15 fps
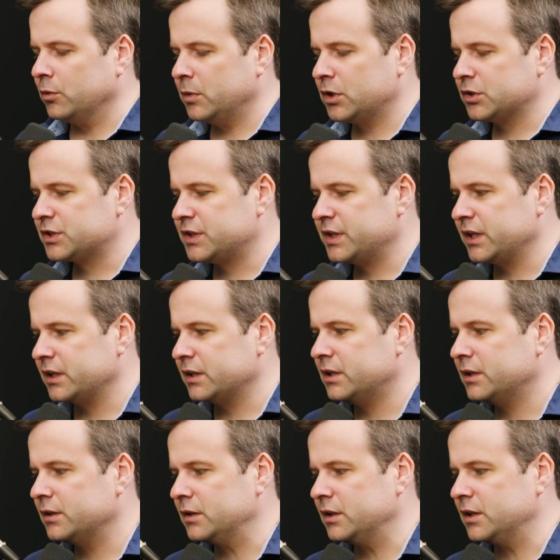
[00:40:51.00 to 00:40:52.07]
the most thing
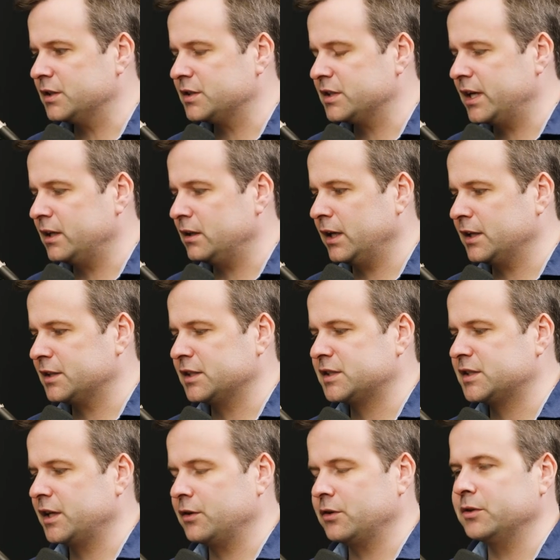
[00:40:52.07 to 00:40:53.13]
is that like so let's
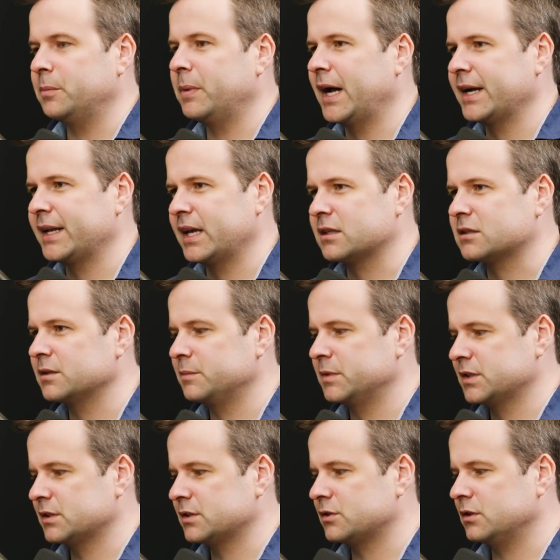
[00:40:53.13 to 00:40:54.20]
say you're in the podcasting
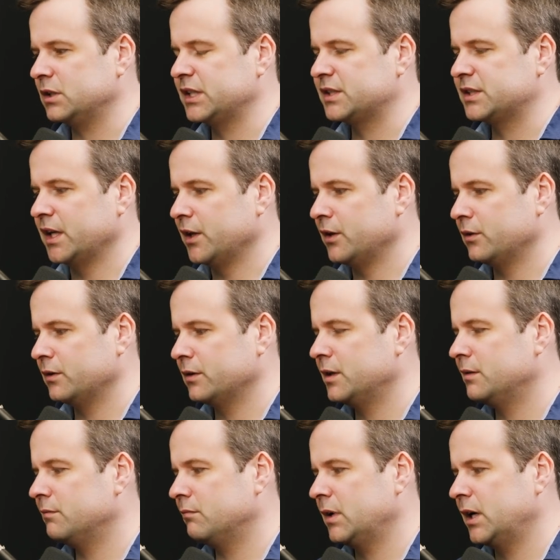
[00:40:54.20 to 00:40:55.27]
business, or let's say you're
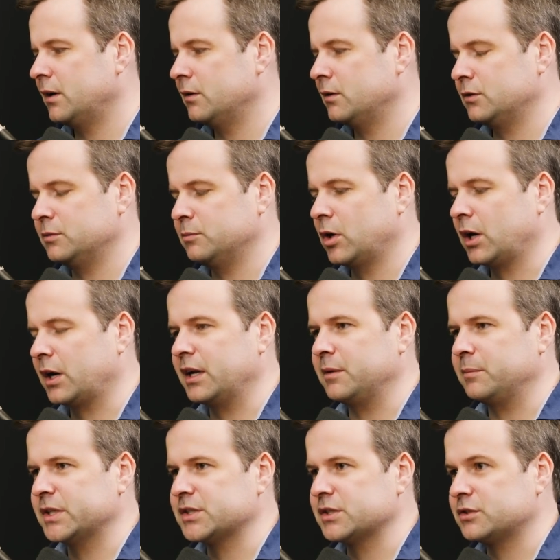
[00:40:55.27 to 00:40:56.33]
in I don't know the
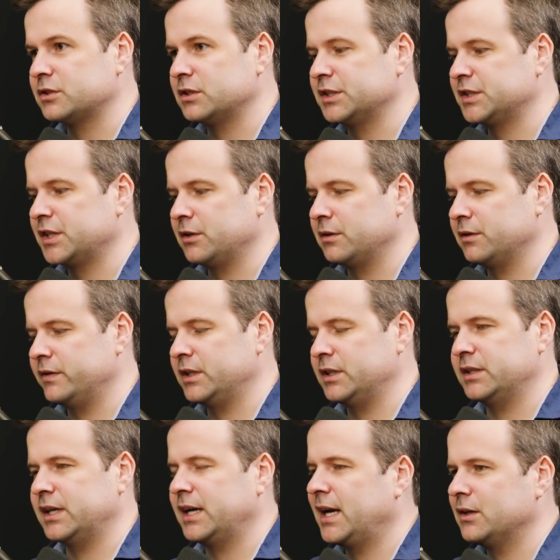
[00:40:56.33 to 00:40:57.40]
marketing business, or let's say you're even
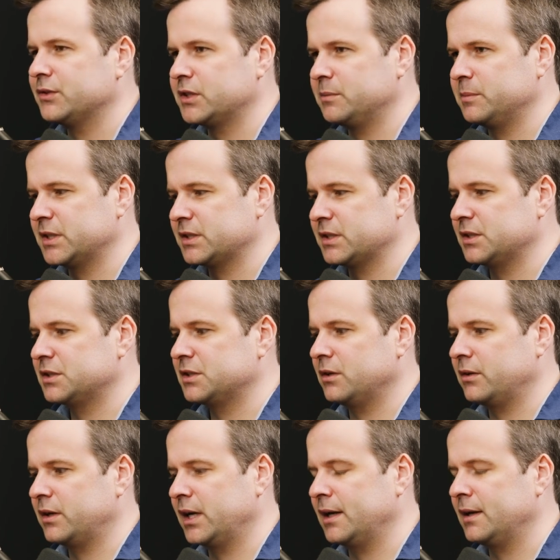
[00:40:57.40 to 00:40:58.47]
in the housing business.
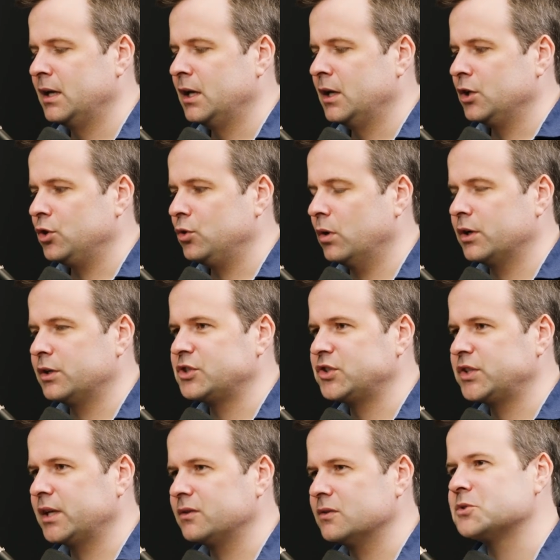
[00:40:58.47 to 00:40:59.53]
Okay, you
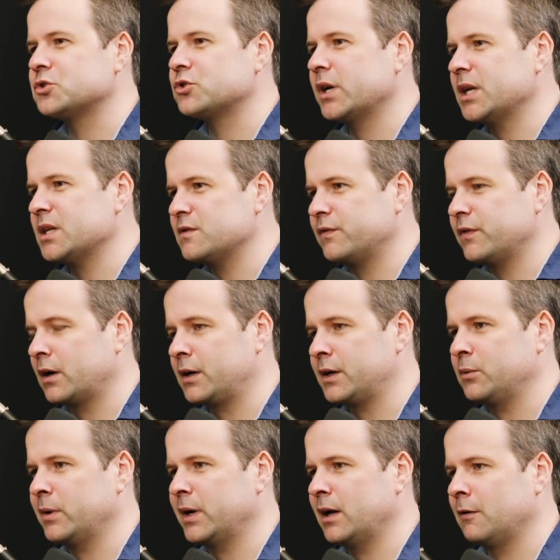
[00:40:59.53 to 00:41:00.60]
understand those trades
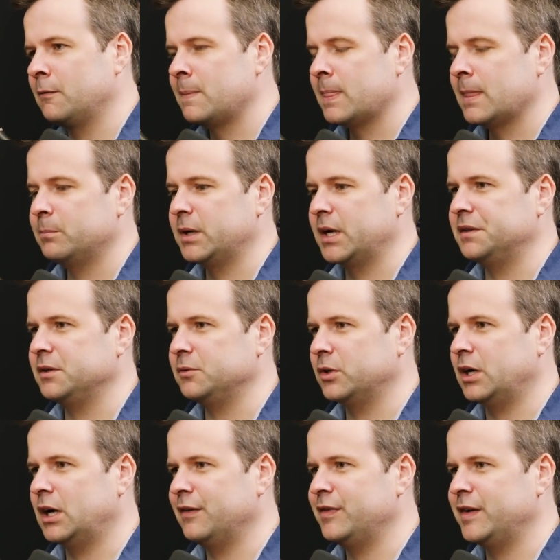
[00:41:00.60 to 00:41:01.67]
very well, mm-hmm. but I think
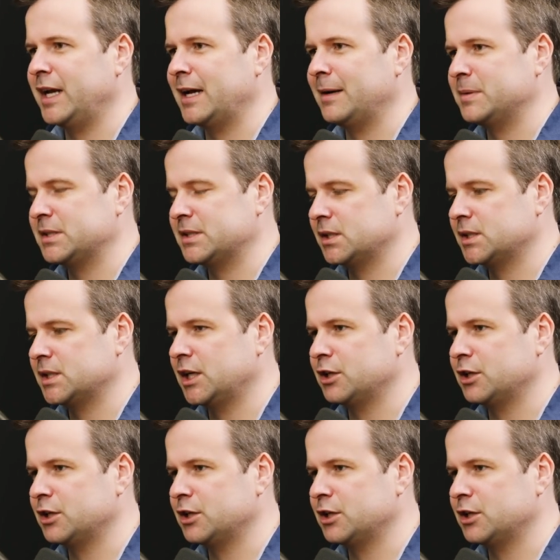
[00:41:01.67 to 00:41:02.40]
what often happens is